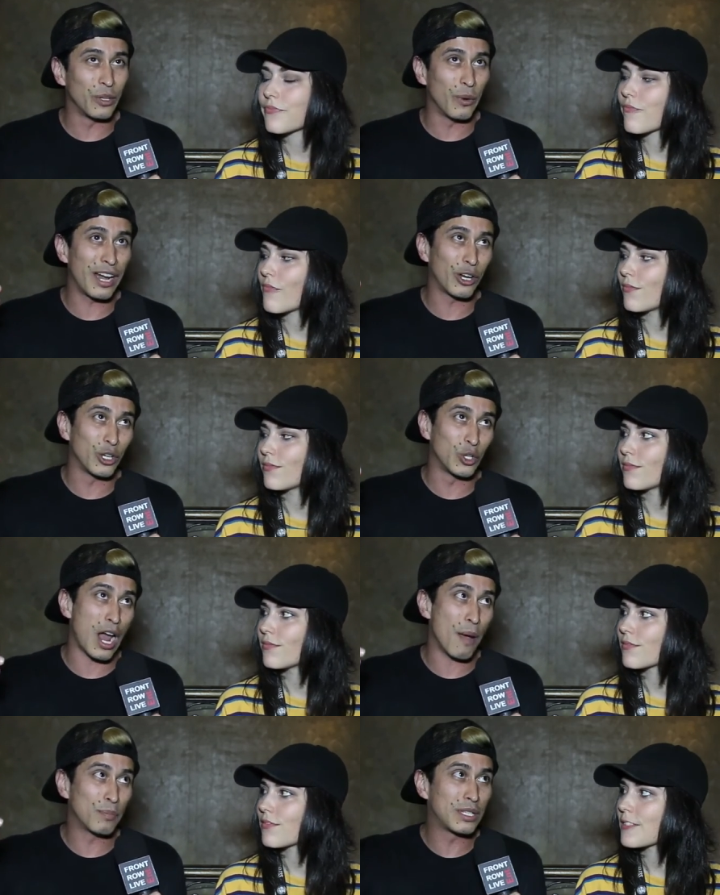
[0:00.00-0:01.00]
Speaker 1: the record
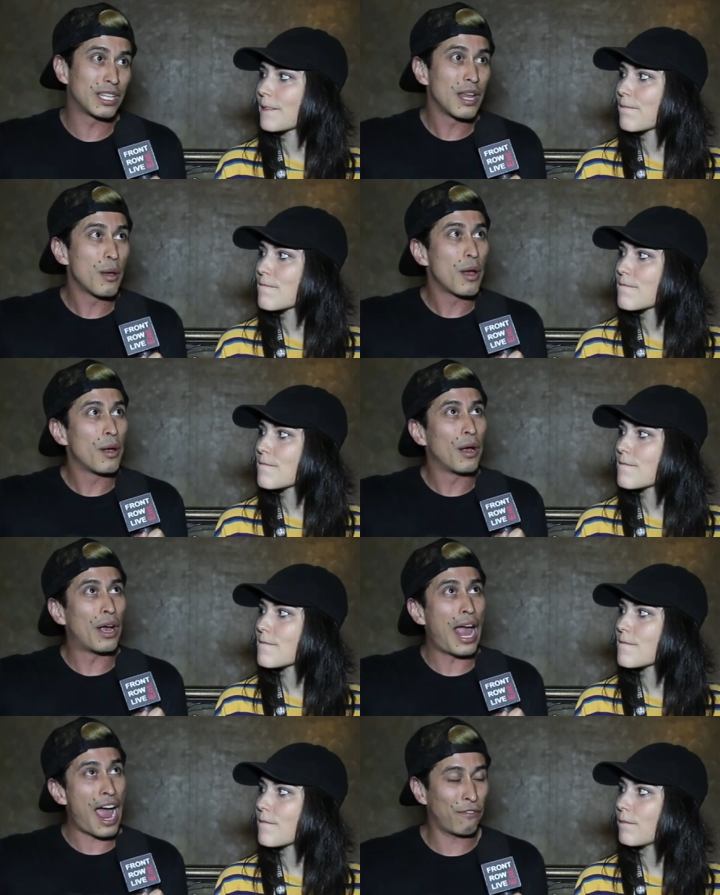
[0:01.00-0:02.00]
drops
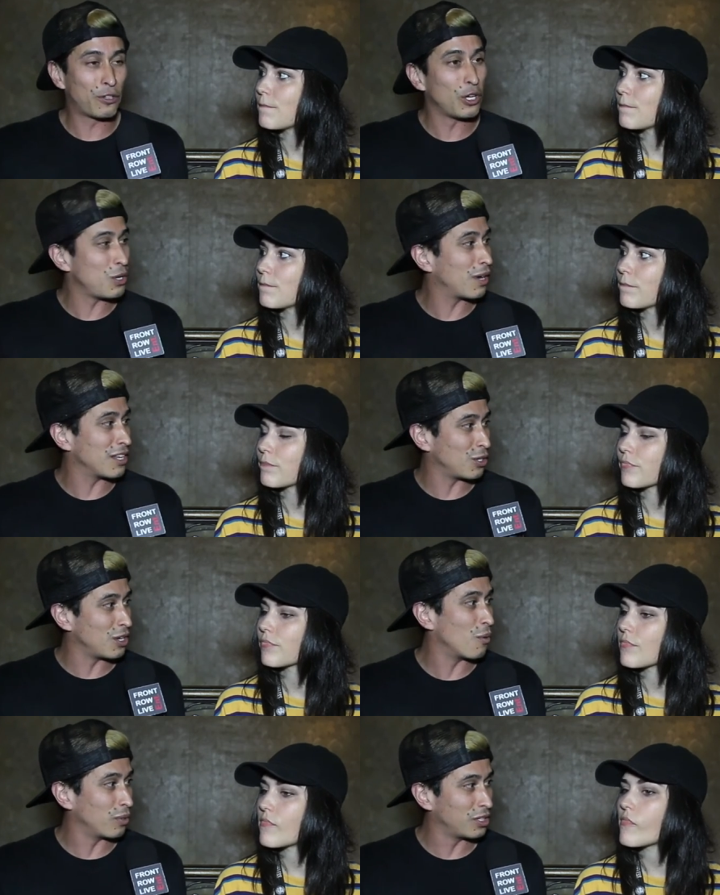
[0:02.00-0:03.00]
after you guys
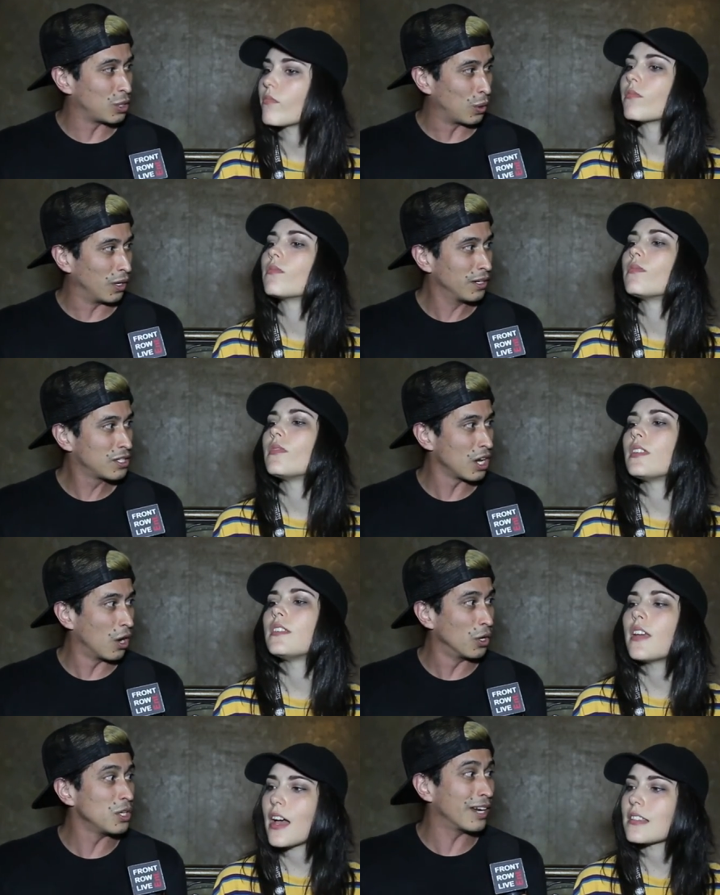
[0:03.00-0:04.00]
are done with the tour.
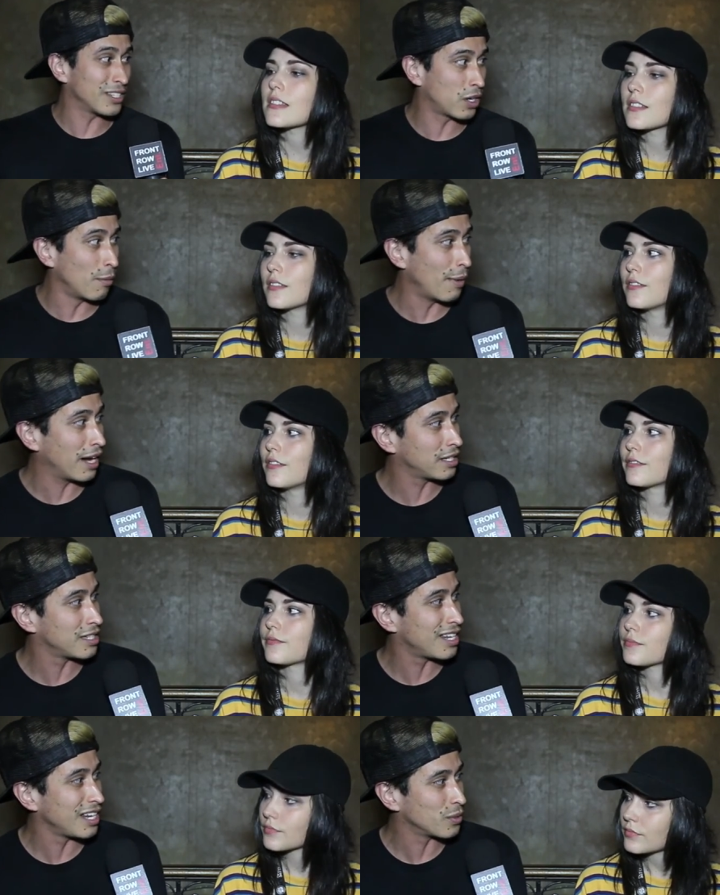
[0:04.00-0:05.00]
So yeah. you guys are coming back
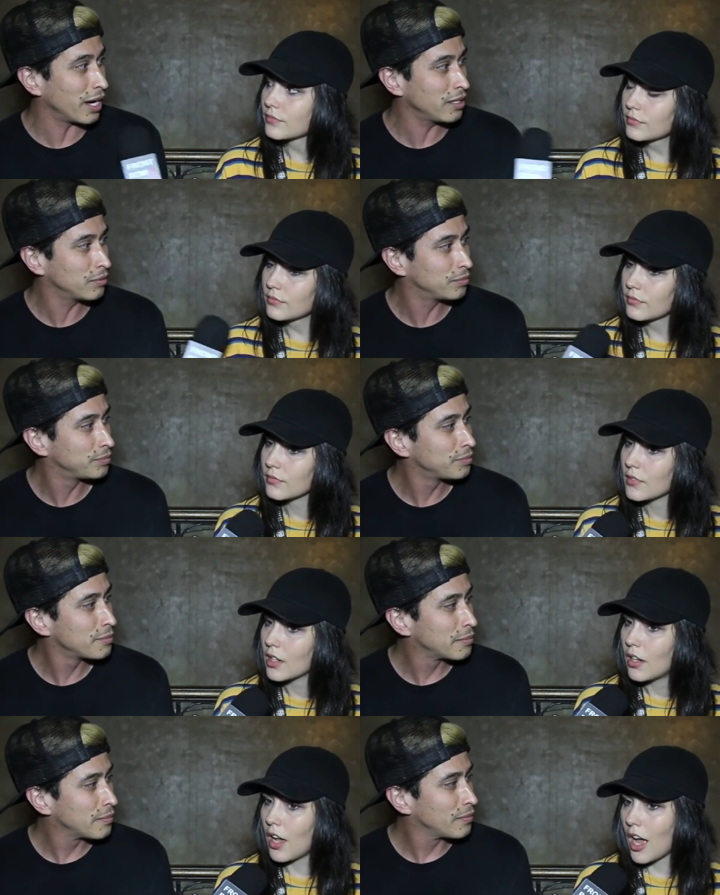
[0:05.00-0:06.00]
to the States, right?
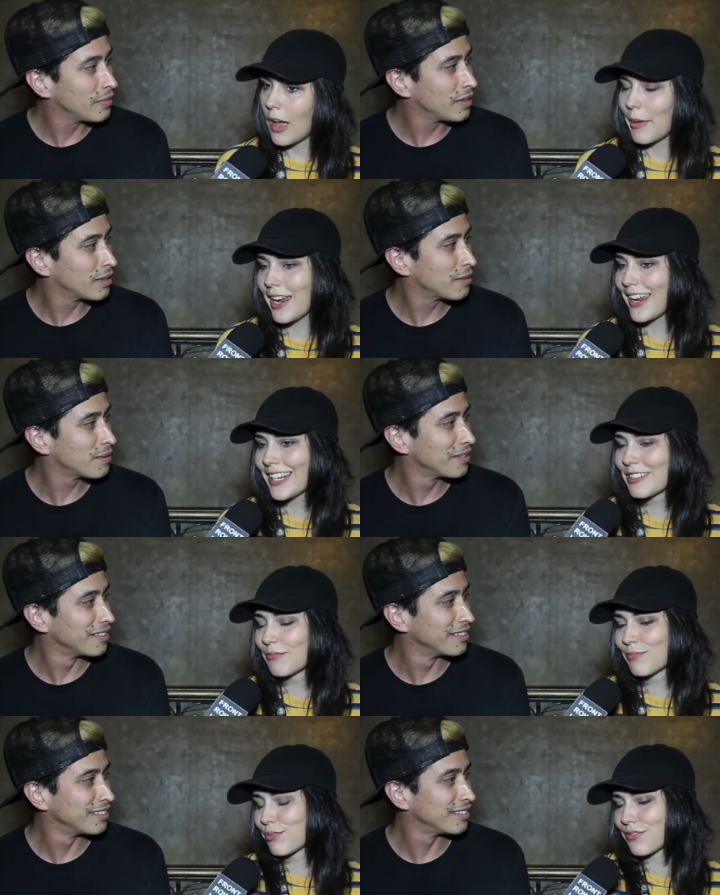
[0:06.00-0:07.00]
Speaker 2: I
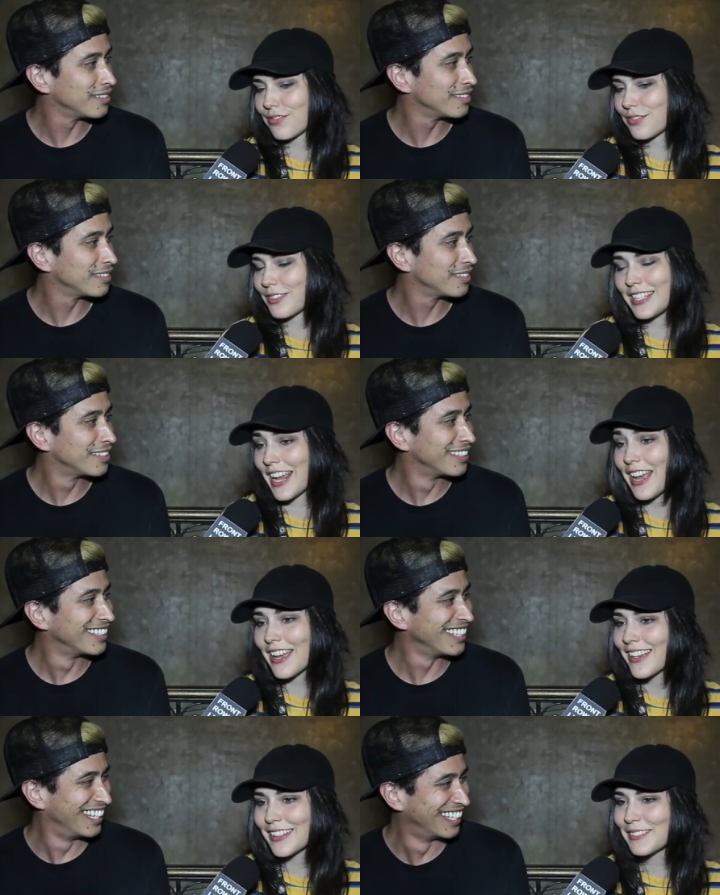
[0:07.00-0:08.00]
mean, psh,
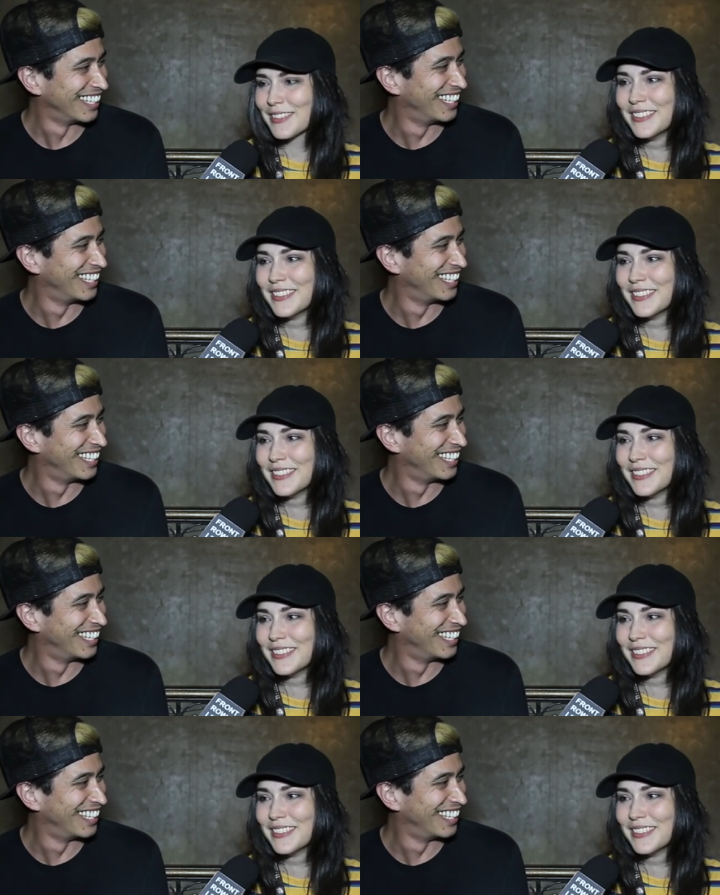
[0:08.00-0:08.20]
yeah.